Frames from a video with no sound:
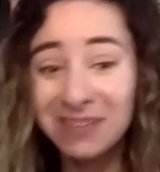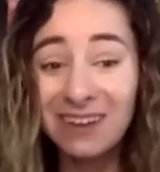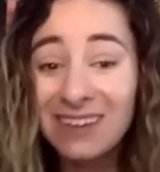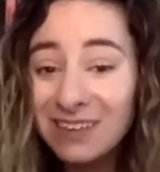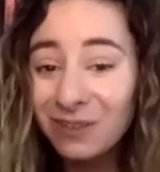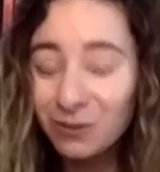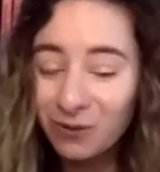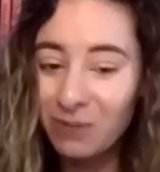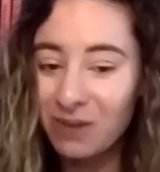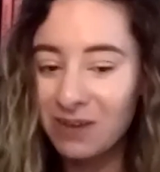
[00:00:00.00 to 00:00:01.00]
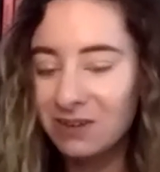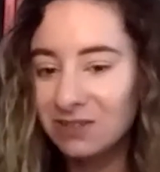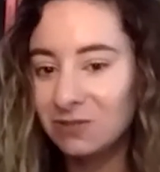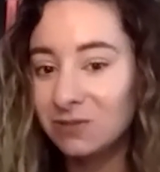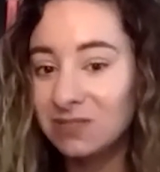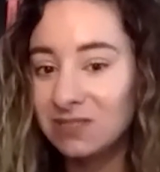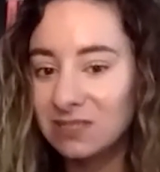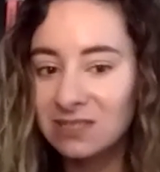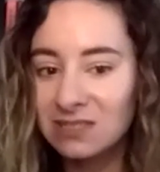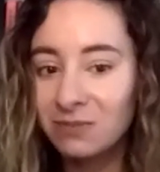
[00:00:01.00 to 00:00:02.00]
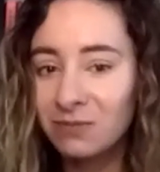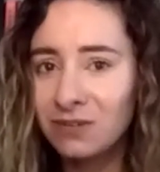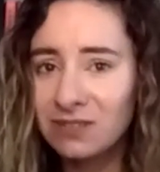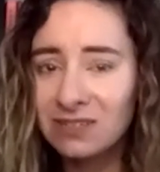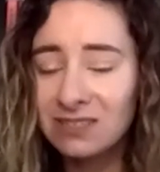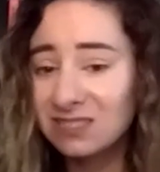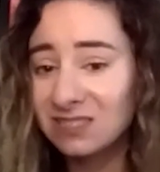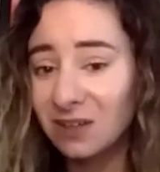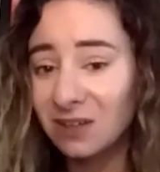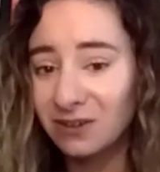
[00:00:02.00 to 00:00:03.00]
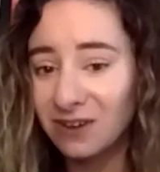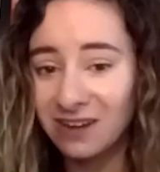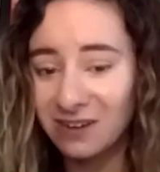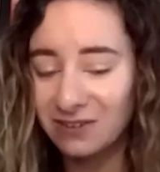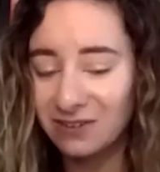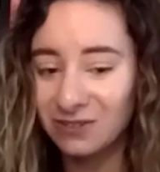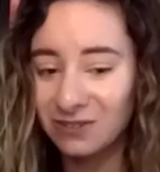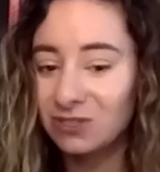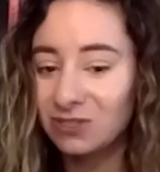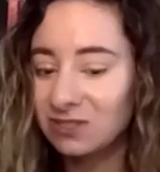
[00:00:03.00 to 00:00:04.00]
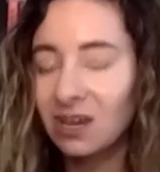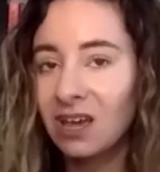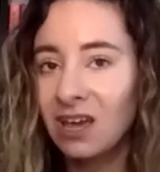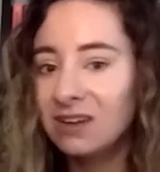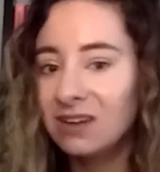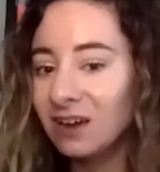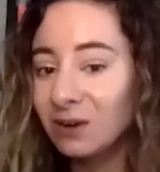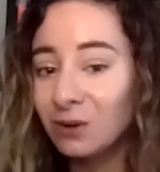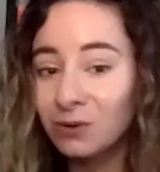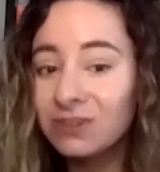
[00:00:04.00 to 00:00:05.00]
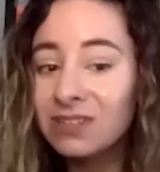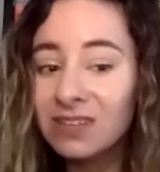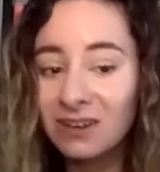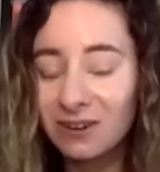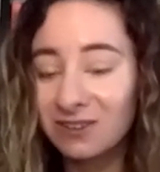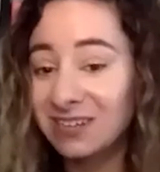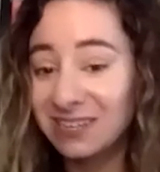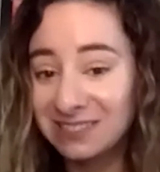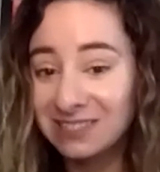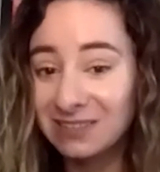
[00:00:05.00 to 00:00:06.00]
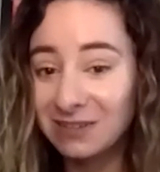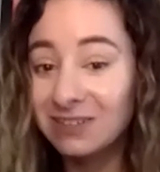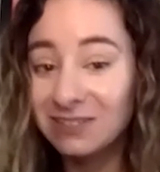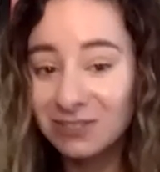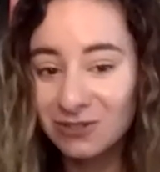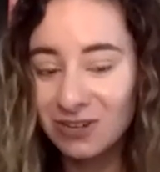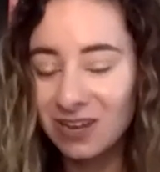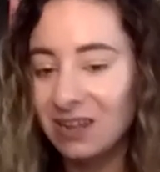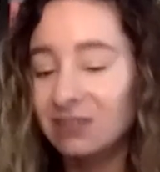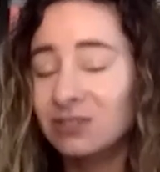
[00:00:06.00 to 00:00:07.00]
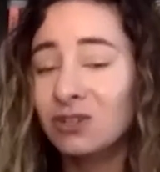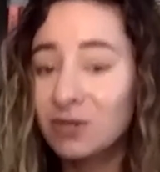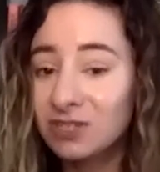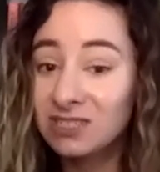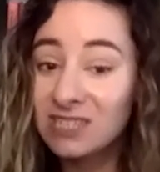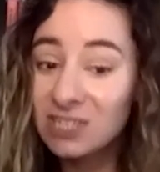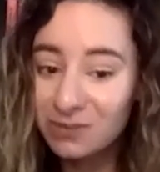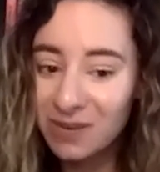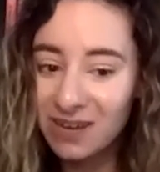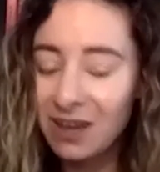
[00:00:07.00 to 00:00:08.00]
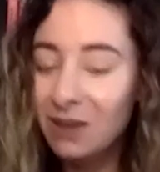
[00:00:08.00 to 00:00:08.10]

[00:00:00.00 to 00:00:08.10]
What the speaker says: lucky throughout my years to assist some really stellar editors who just not only are titans in the industry and had so much to teach me,